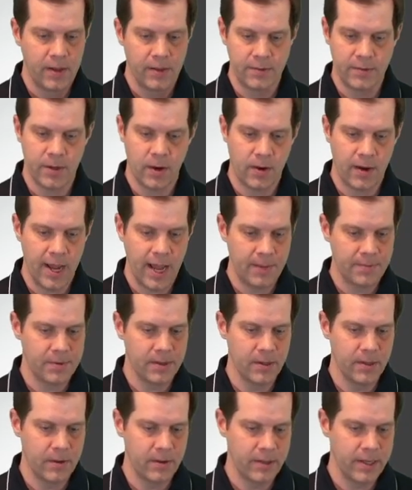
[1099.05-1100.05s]
So,
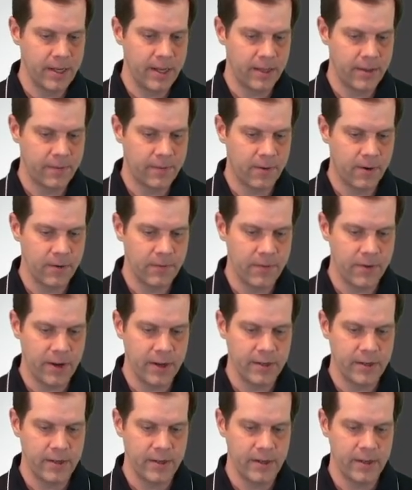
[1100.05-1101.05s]
absolutely at the forefront